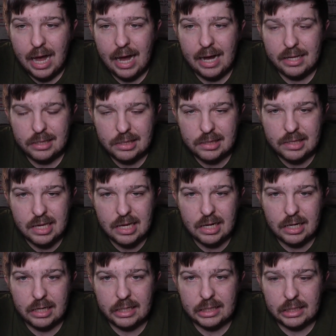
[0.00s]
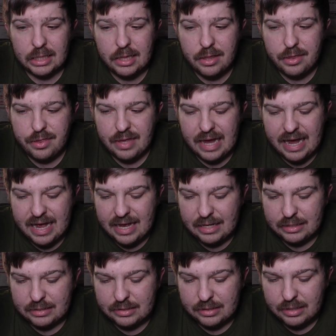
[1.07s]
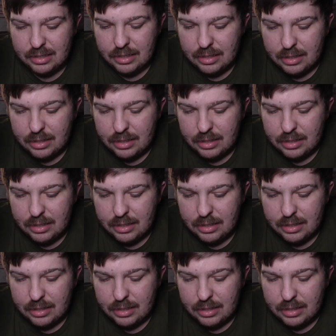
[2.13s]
I think that